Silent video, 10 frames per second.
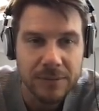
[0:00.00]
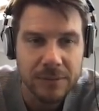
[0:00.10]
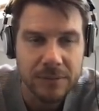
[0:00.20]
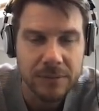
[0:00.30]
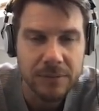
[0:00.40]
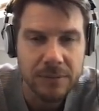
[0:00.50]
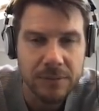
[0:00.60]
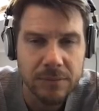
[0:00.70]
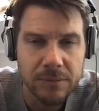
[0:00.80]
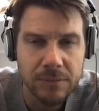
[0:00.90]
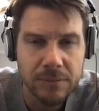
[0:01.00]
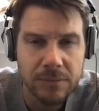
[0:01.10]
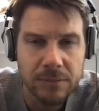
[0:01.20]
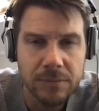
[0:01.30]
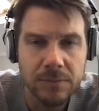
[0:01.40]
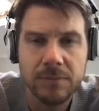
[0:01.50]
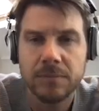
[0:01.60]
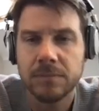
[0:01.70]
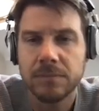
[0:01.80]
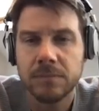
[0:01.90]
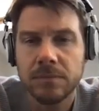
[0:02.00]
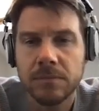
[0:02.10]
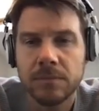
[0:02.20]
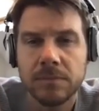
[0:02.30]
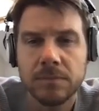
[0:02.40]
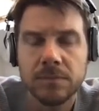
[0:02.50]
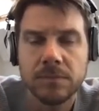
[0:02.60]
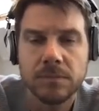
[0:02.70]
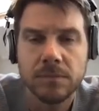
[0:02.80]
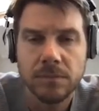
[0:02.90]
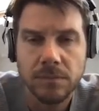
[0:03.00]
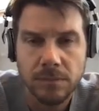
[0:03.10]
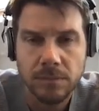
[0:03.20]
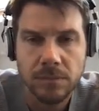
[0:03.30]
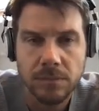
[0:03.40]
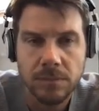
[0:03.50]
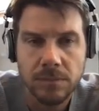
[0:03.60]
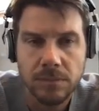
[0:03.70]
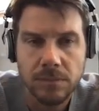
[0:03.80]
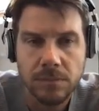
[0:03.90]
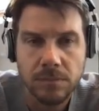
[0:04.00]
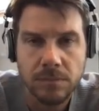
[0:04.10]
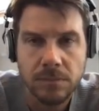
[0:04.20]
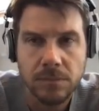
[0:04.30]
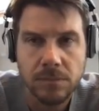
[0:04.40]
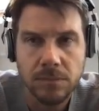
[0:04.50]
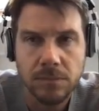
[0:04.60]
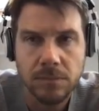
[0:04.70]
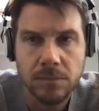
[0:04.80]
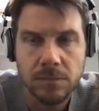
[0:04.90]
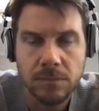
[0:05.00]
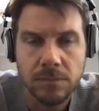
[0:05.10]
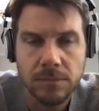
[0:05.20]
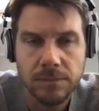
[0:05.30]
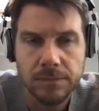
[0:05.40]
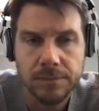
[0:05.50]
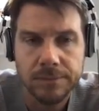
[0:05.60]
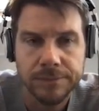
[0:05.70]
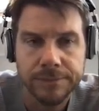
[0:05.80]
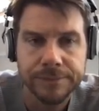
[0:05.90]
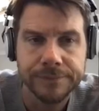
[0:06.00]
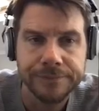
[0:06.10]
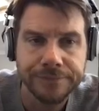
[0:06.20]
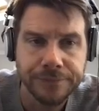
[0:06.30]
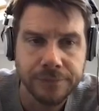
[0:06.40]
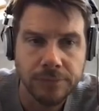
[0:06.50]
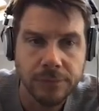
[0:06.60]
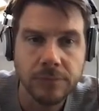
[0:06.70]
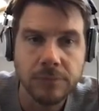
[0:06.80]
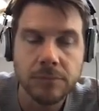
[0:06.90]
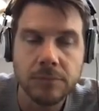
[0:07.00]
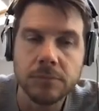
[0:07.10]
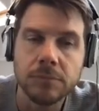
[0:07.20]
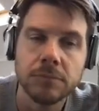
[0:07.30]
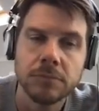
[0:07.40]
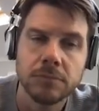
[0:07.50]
The person shown says nothing.